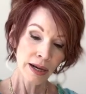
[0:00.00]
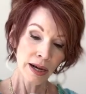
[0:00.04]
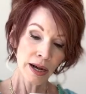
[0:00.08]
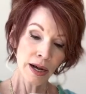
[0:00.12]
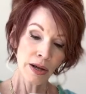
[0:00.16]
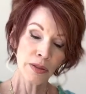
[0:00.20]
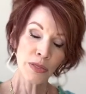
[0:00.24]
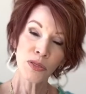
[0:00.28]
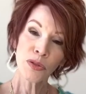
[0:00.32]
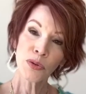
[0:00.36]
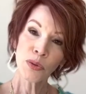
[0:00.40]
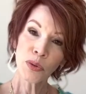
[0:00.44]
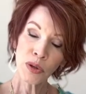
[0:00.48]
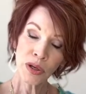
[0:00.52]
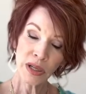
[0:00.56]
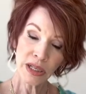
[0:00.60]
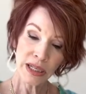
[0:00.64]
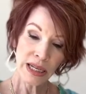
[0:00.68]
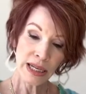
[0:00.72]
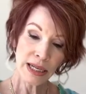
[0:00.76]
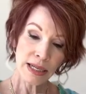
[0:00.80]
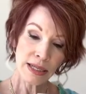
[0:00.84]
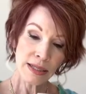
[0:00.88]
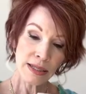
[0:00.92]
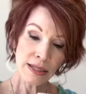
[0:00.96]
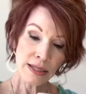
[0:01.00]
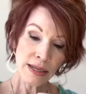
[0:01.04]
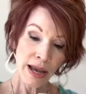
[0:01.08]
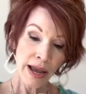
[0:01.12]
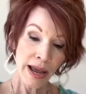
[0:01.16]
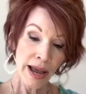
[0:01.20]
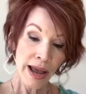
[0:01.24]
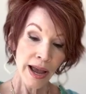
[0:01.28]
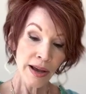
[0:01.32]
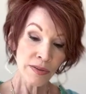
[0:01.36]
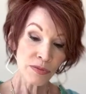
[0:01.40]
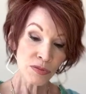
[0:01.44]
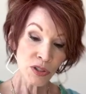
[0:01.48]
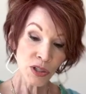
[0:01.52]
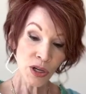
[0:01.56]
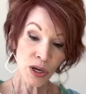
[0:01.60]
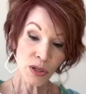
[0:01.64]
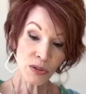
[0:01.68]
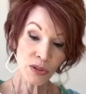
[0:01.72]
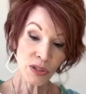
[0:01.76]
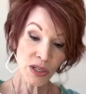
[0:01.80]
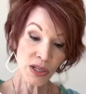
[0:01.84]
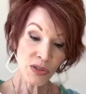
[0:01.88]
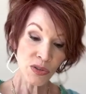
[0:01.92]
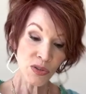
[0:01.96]
authorities have
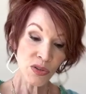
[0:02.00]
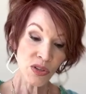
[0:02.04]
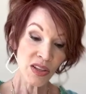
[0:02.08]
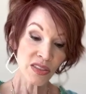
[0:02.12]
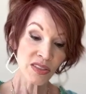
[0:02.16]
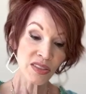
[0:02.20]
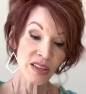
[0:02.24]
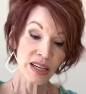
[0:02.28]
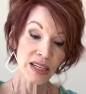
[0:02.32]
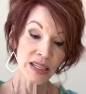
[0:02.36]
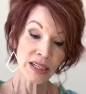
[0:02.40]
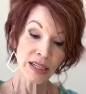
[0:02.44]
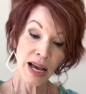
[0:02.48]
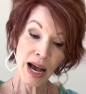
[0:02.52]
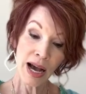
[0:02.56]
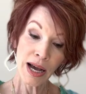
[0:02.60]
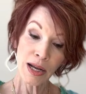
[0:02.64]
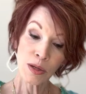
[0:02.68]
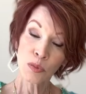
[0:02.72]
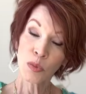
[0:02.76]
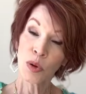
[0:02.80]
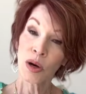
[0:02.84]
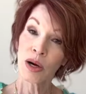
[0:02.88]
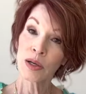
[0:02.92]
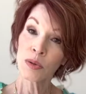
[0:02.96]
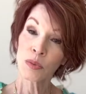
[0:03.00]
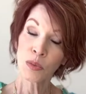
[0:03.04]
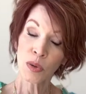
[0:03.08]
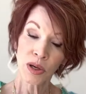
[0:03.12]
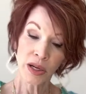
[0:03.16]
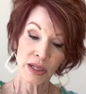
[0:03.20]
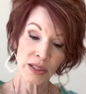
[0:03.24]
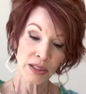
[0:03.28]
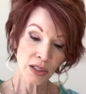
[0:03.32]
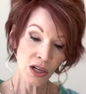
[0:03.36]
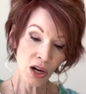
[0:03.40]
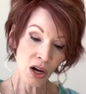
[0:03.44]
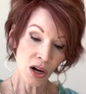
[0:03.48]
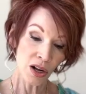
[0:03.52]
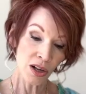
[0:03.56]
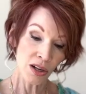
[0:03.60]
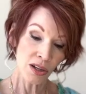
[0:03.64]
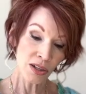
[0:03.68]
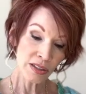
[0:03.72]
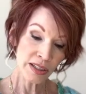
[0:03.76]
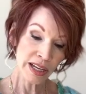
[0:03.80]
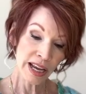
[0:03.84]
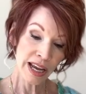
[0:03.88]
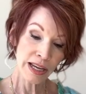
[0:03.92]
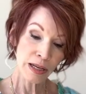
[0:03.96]
told us that the 911
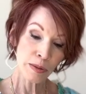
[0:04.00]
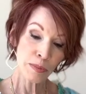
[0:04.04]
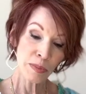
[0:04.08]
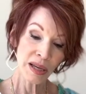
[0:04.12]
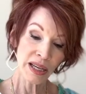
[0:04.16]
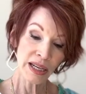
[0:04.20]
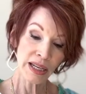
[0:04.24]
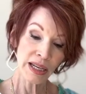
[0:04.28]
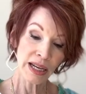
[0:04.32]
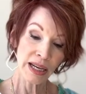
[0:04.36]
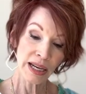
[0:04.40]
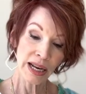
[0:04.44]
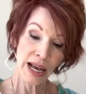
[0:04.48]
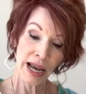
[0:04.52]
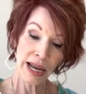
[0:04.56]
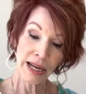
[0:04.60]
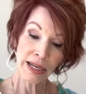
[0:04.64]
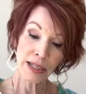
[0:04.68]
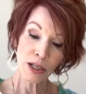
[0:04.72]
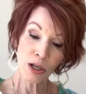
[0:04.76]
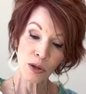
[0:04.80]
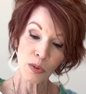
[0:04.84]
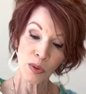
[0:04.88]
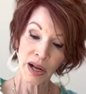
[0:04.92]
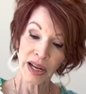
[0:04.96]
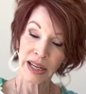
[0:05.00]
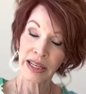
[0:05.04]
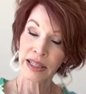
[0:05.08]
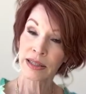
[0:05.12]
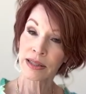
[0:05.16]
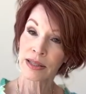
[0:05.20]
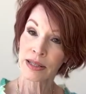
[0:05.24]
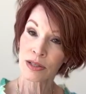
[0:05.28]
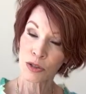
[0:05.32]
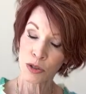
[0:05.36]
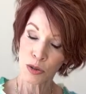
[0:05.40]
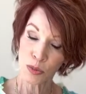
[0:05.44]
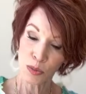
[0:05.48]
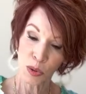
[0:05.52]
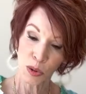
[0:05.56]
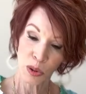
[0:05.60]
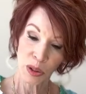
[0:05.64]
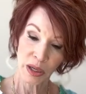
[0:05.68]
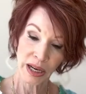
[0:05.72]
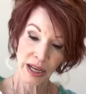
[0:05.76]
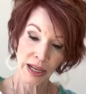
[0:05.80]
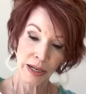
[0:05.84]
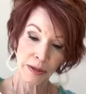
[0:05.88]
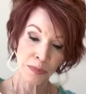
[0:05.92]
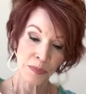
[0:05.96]
call came in at 8.08 this
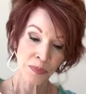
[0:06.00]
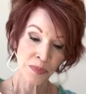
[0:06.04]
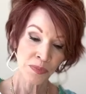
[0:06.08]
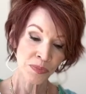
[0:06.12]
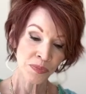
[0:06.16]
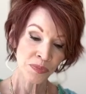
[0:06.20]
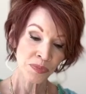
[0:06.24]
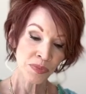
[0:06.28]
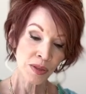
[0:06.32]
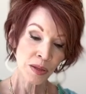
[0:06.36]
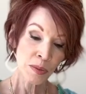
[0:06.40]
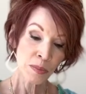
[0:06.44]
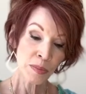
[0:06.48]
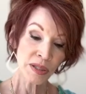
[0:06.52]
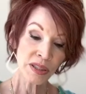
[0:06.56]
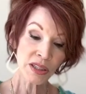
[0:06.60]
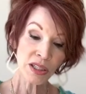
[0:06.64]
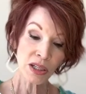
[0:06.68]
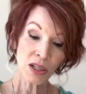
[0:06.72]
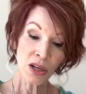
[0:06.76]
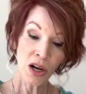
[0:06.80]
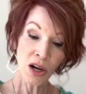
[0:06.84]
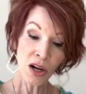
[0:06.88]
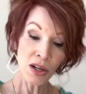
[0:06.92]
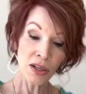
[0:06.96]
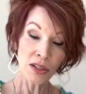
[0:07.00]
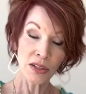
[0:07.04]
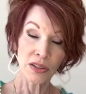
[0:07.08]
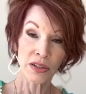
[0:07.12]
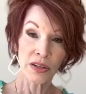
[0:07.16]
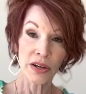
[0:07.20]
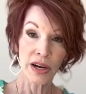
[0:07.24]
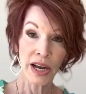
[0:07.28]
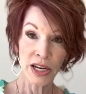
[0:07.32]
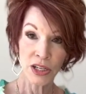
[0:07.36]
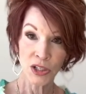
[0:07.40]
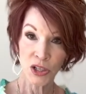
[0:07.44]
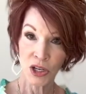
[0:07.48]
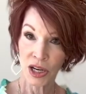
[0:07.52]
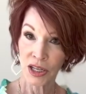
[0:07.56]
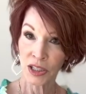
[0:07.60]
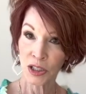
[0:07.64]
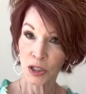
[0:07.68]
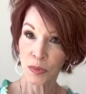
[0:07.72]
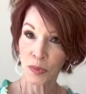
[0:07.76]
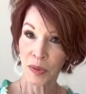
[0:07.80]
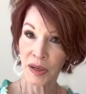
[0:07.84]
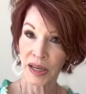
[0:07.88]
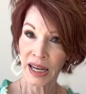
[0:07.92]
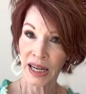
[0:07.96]
morning, but the caller has yet
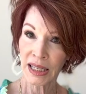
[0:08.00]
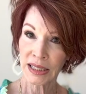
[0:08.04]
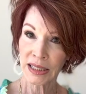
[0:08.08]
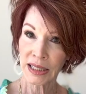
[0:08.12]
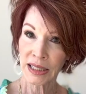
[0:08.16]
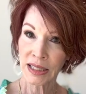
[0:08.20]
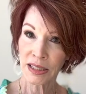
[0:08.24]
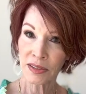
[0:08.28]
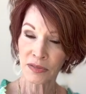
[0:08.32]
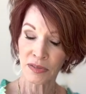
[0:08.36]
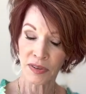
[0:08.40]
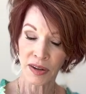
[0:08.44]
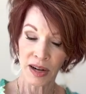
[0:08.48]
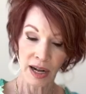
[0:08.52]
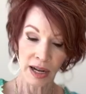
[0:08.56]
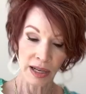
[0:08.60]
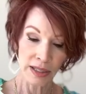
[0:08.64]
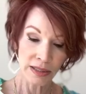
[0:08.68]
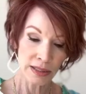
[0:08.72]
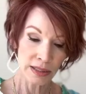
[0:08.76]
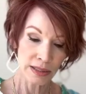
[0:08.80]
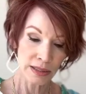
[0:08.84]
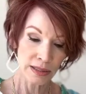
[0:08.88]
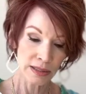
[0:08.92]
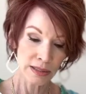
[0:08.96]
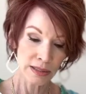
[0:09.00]
to be identified.